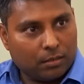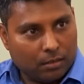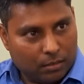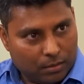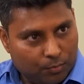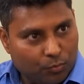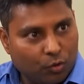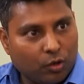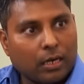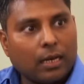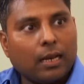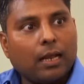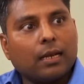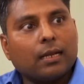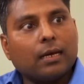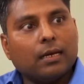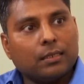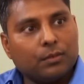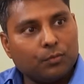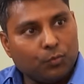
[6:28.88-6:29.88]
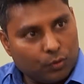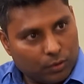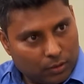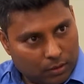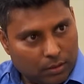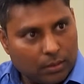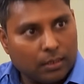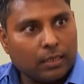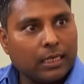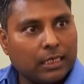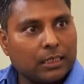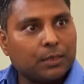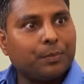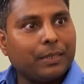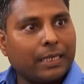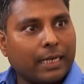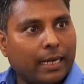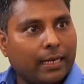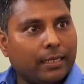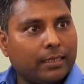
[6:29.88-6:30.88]
in Mohanlal Ganj was the
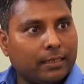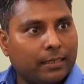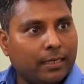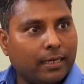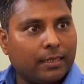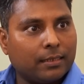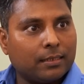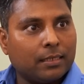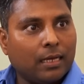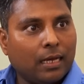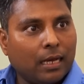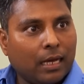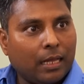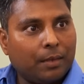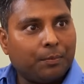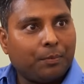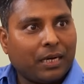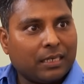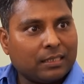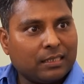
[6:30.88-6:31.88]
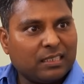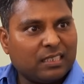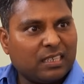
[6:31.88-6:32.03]
SP candidate, and Pasi